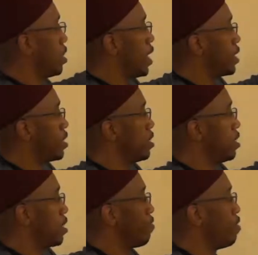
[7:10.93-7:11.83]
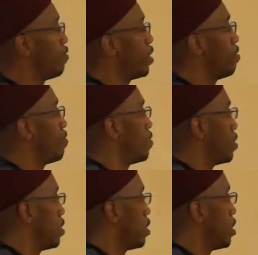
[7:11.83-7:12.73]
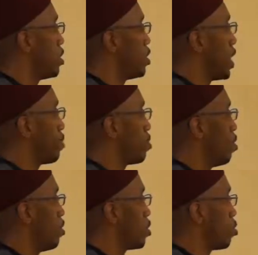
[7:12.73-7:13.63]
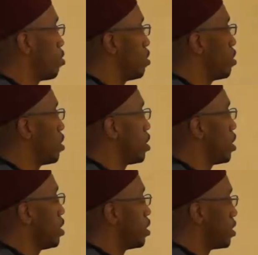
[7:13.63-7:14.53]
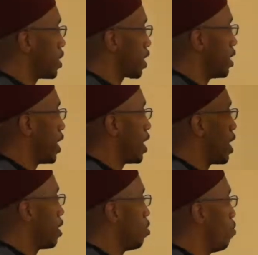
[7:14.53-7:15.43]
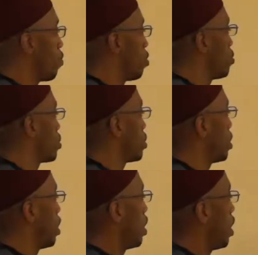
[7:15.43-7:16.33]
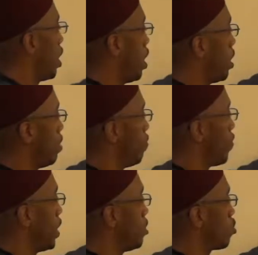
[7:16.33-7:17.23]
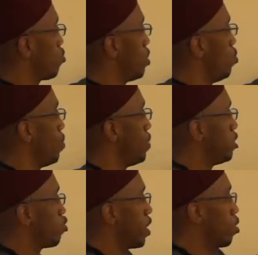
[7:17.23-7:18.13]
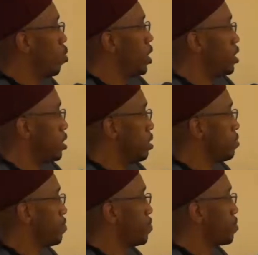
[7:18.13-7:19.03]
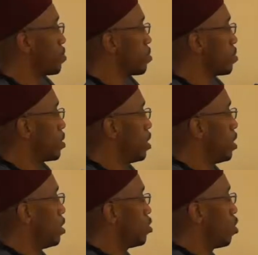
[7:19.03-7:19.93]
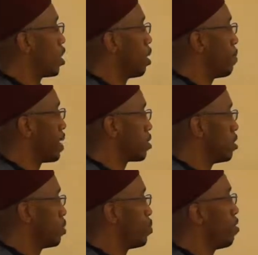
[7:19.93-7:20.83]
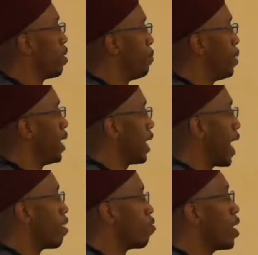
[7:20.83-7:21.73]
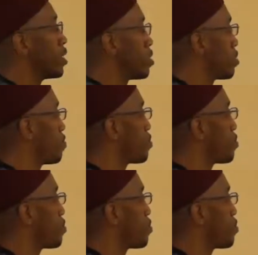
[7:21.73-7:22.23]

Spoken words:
That's in the 75th chapter or surah, the 2nd ayat or verse. And phase 3 would be tranquility, talking about the spirit being at rest.